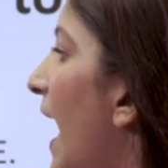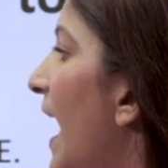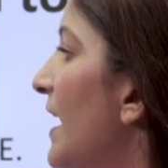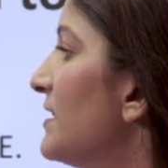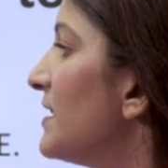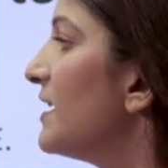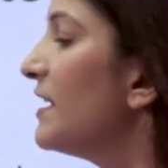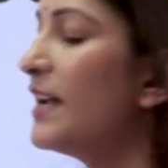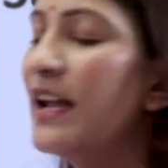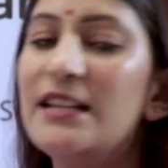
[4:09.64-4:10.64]
and
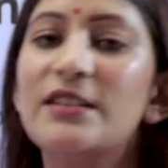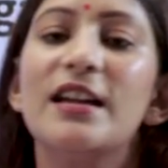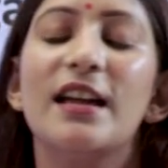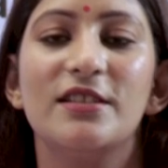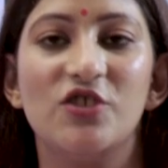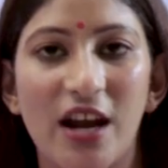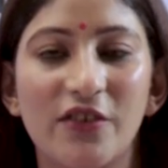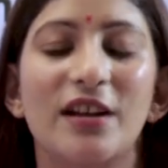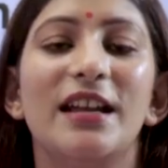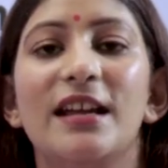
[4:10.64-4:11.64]
it
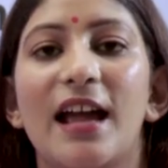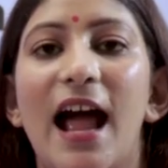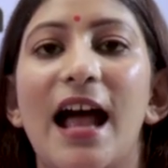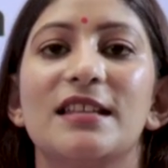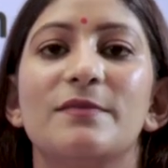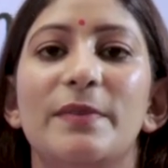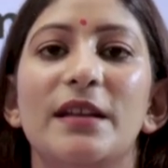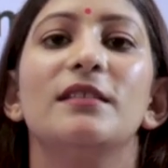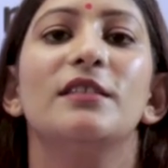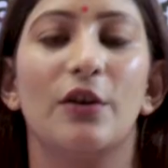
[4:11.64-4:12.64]
generally has
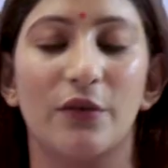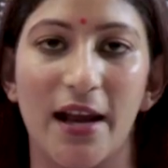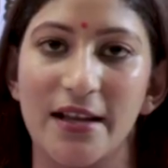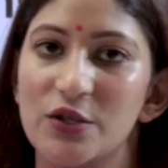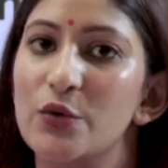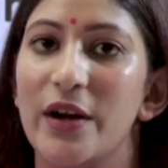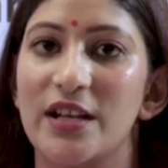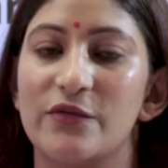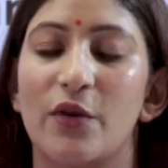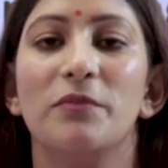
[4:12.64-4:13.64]
been theorized to
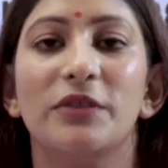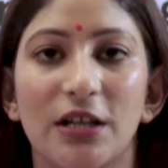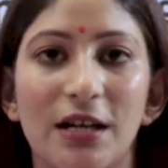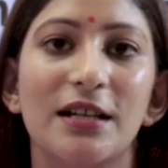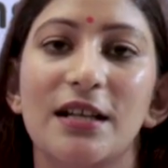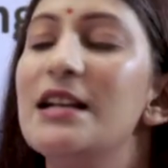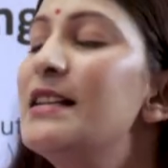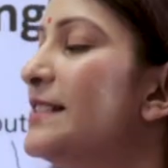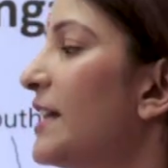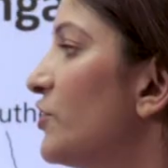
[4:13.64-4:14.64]
range from 3rd
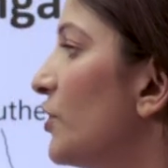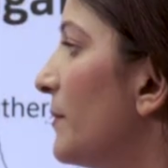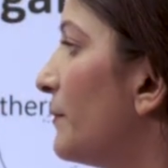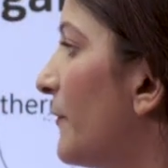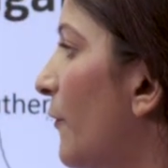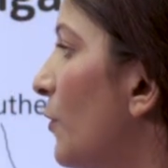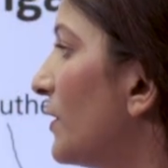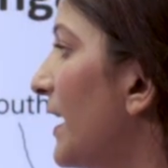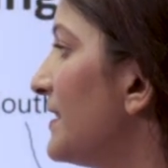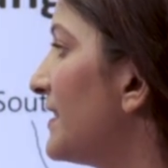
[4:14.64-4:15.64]
century before
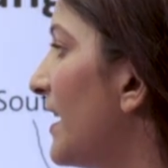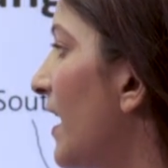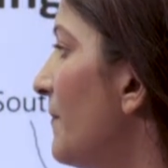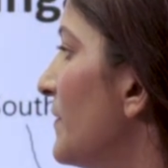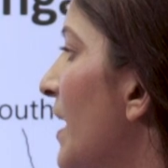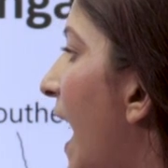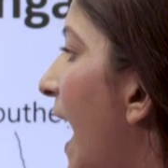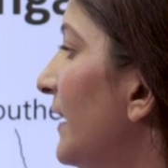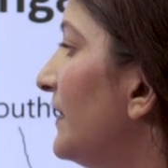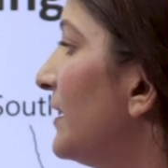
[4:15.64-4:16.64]
Christ era
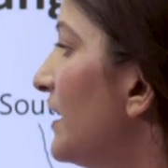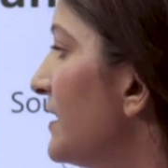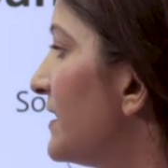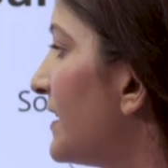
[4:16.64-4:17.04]
and 3rd